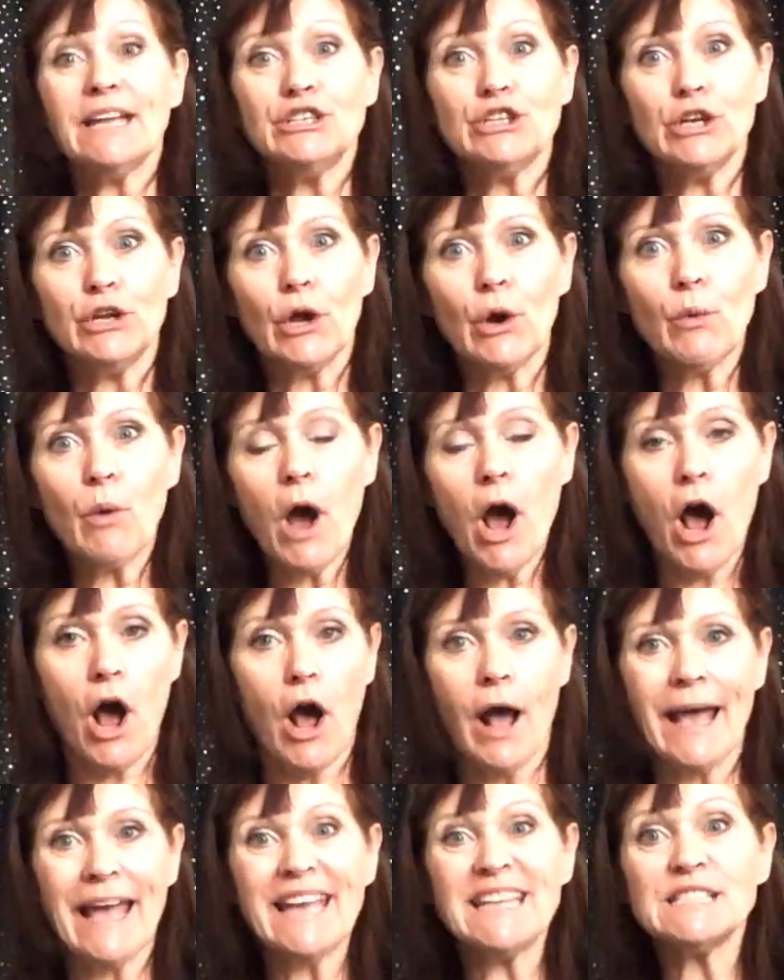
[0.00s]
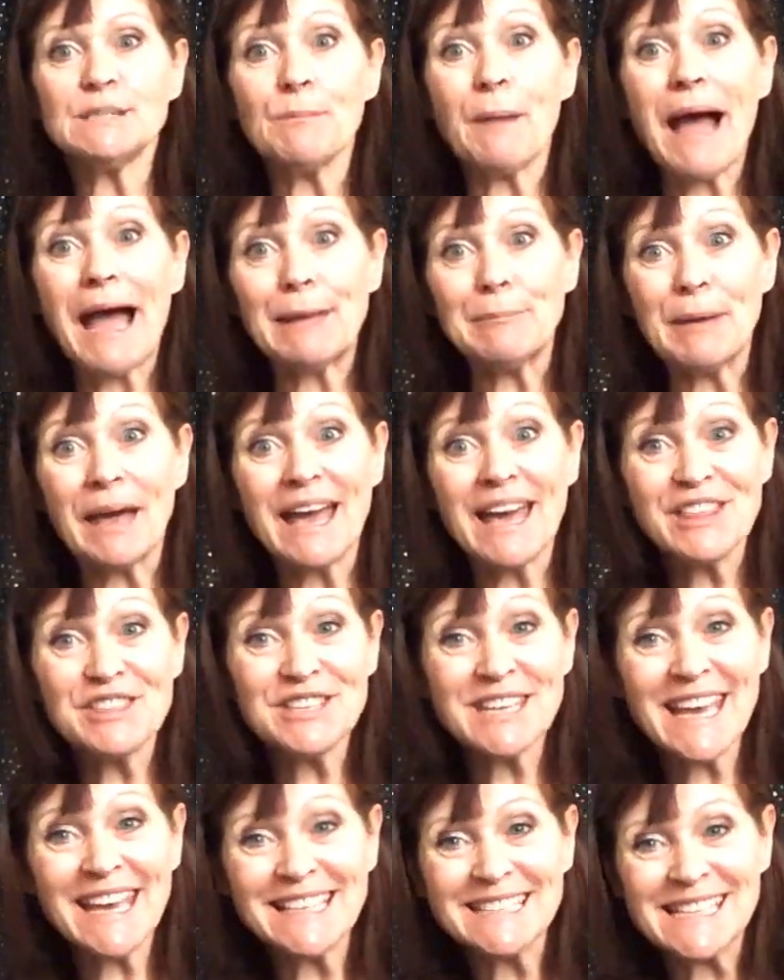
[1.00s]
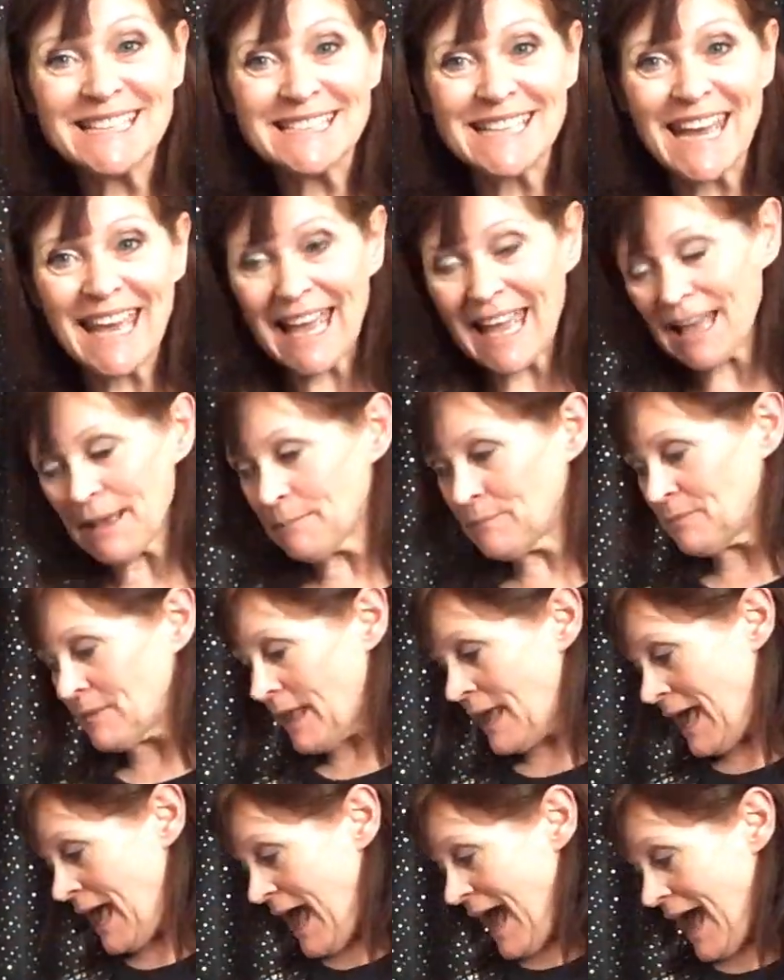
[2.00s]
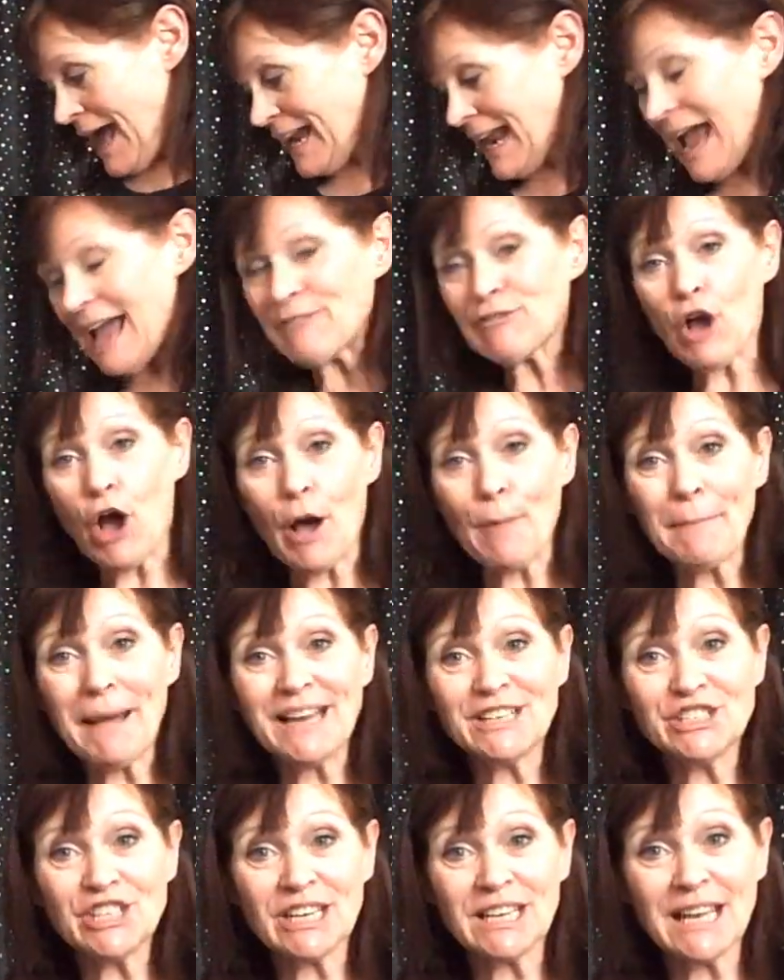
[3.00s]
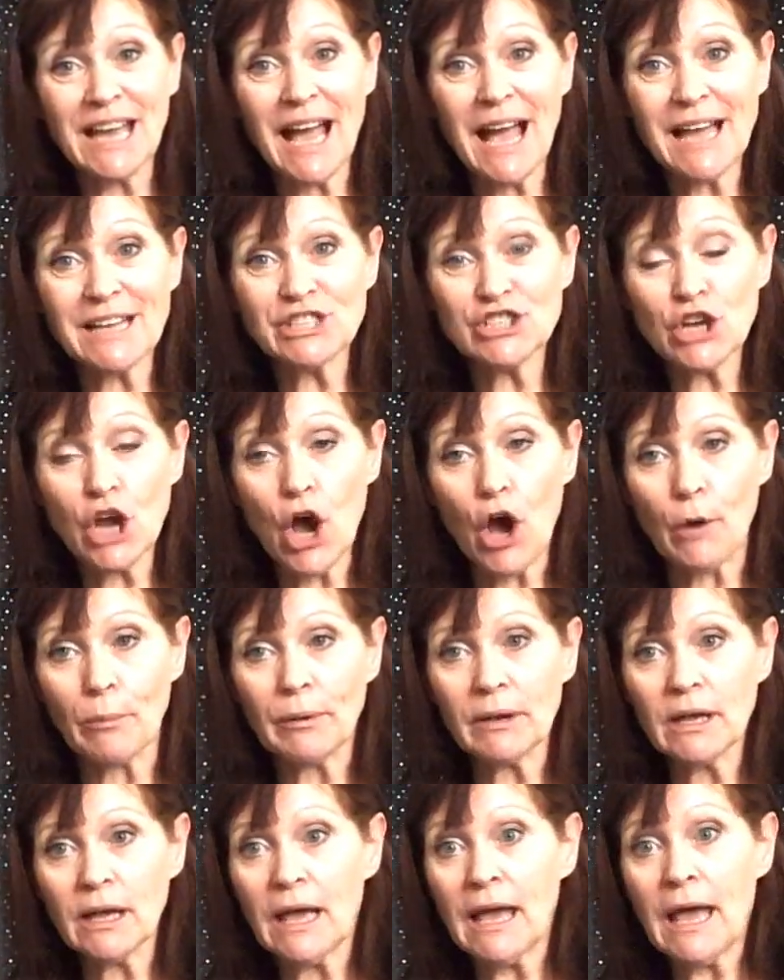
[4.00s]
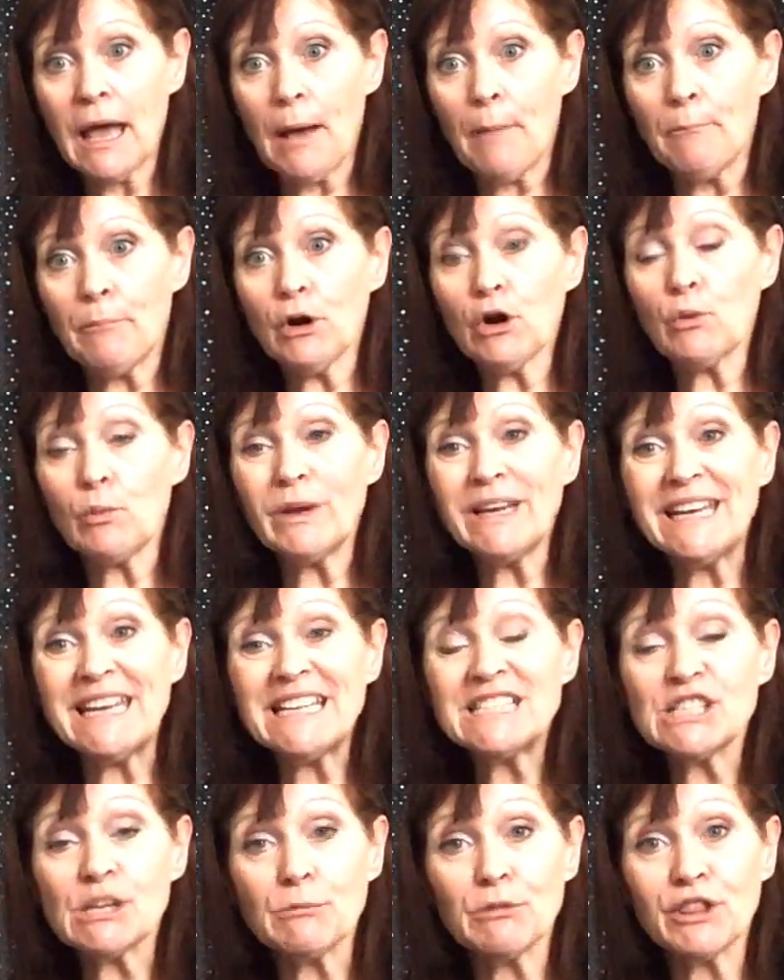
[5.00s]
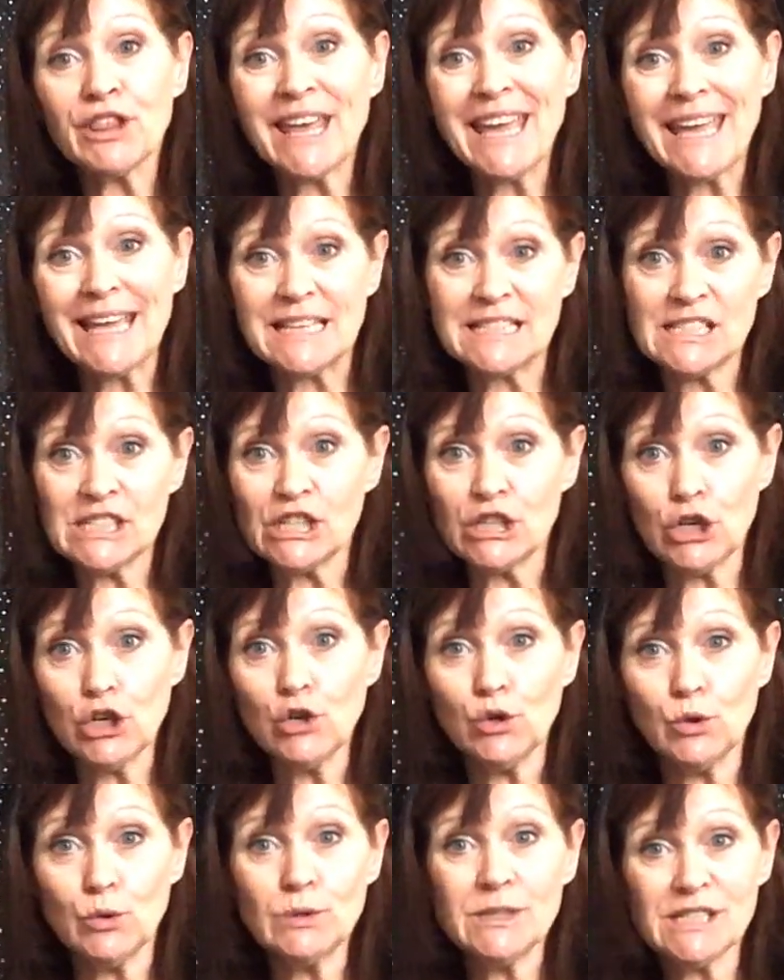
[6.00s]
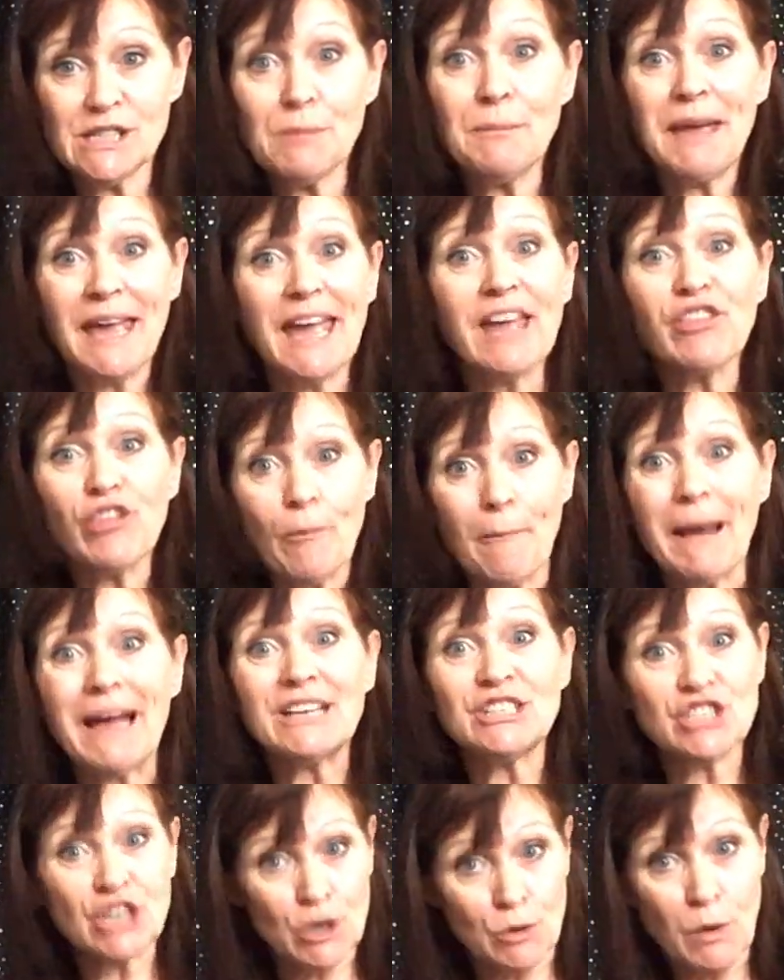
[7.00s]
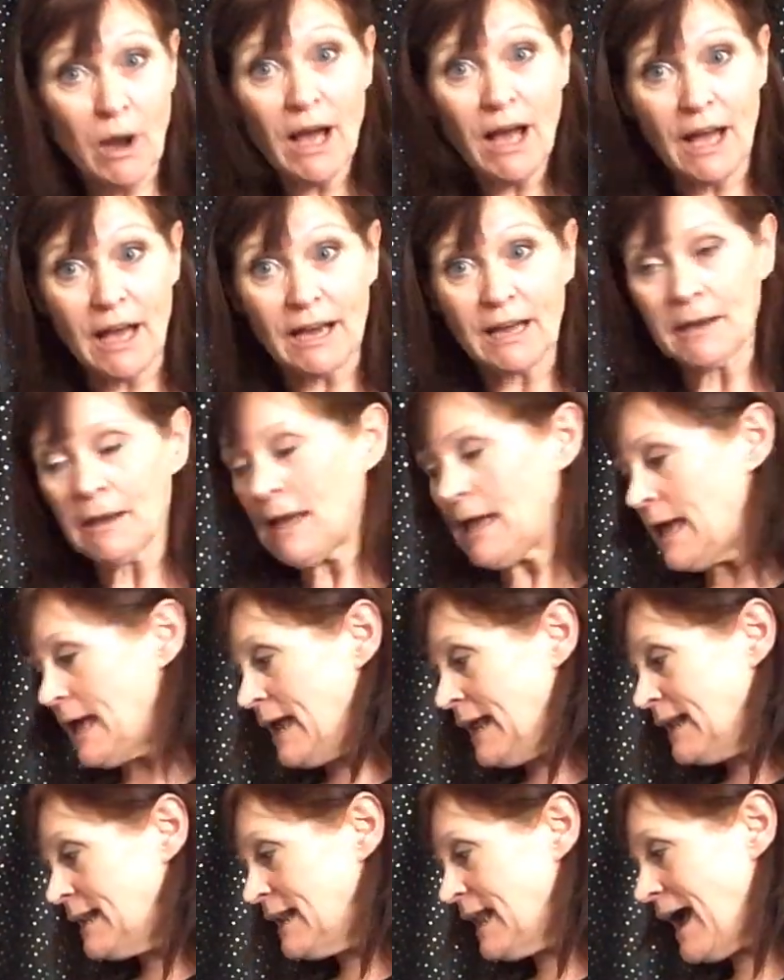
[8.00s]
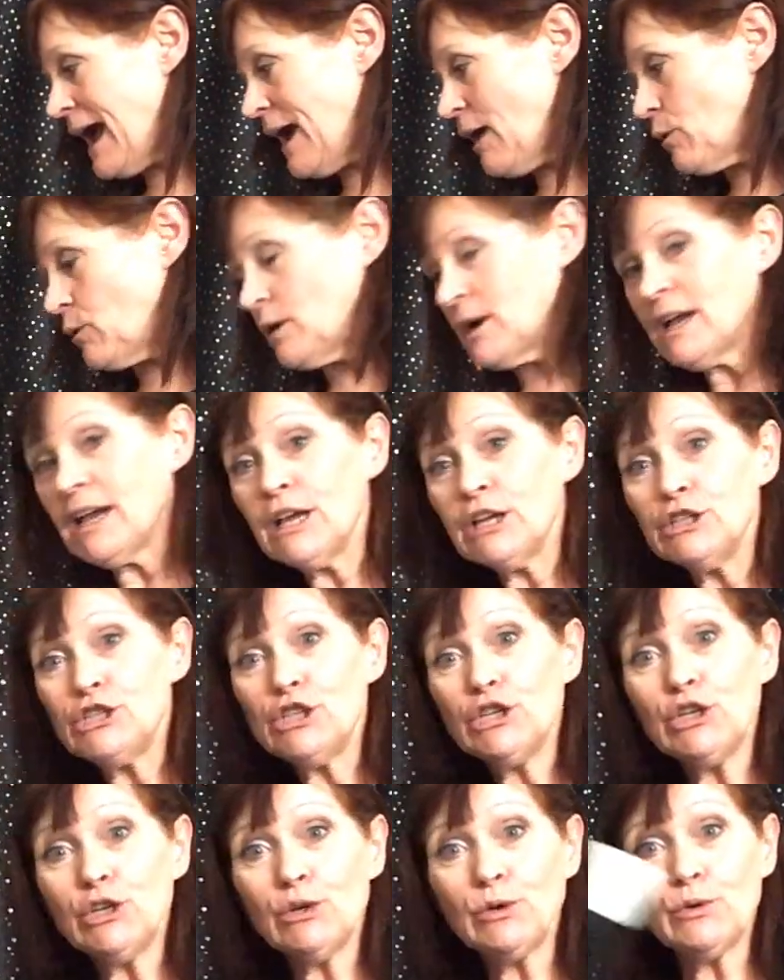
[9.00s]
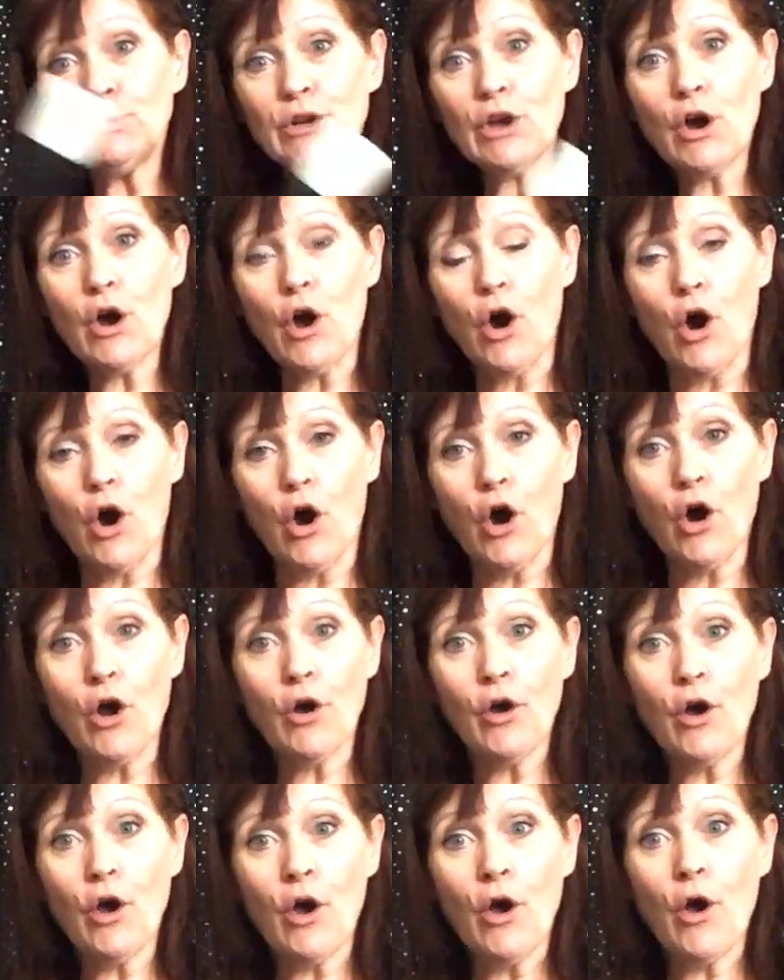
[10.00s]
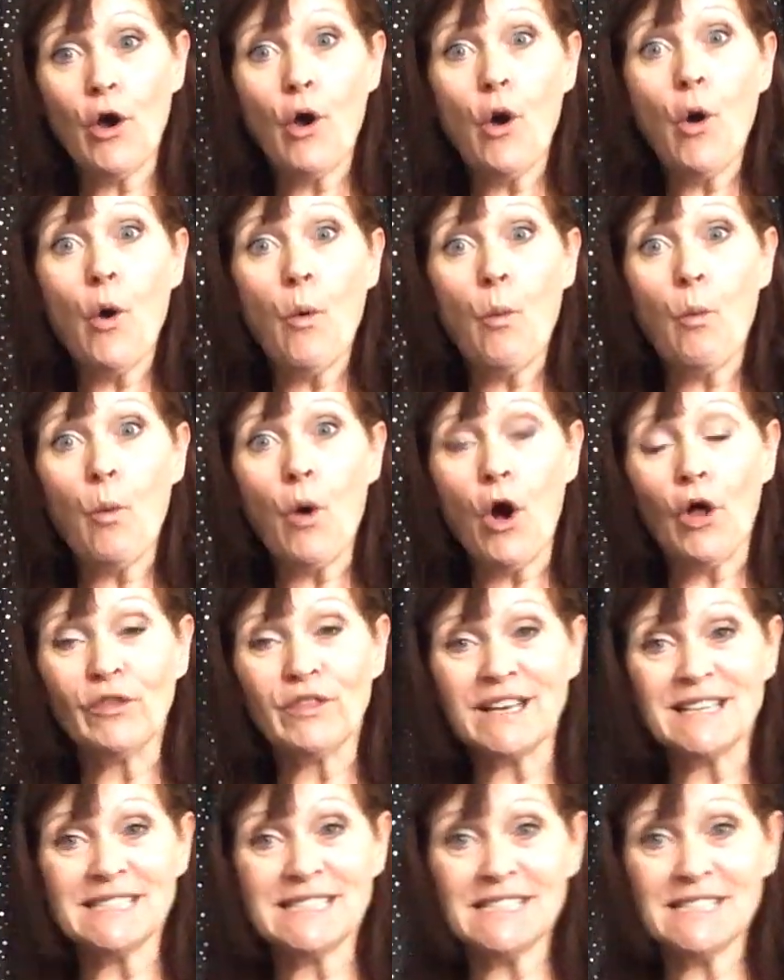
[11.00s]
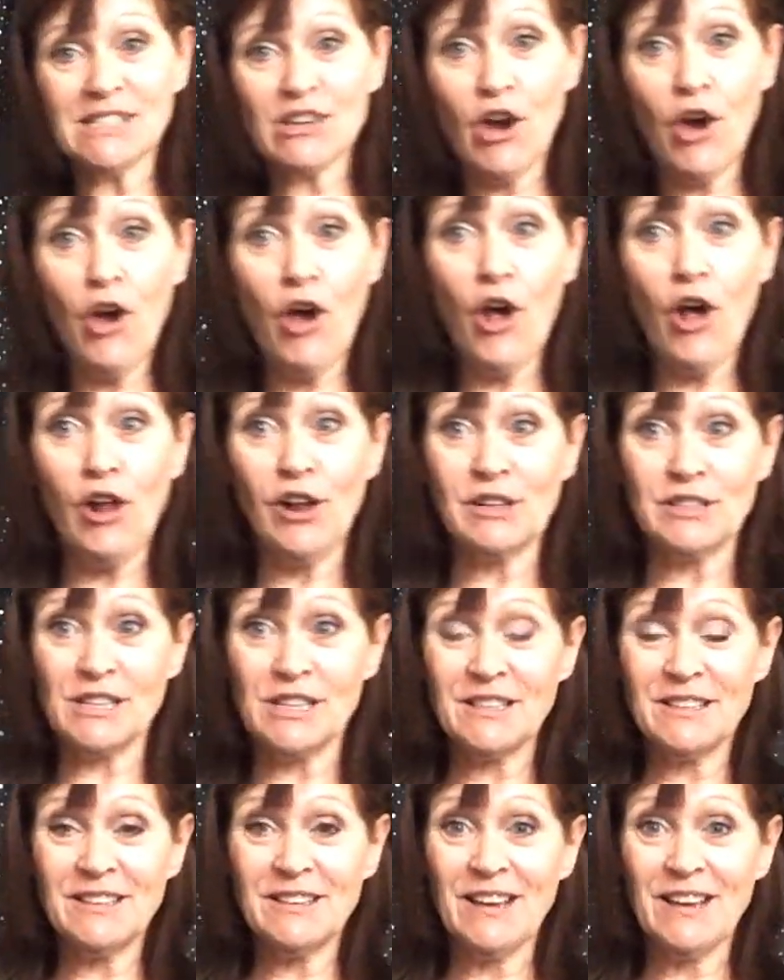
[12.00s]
Do you know what? It's my birthday today and I've got a magic card shop. But we need some things to use to make the magic work. Now, do you know what this is called?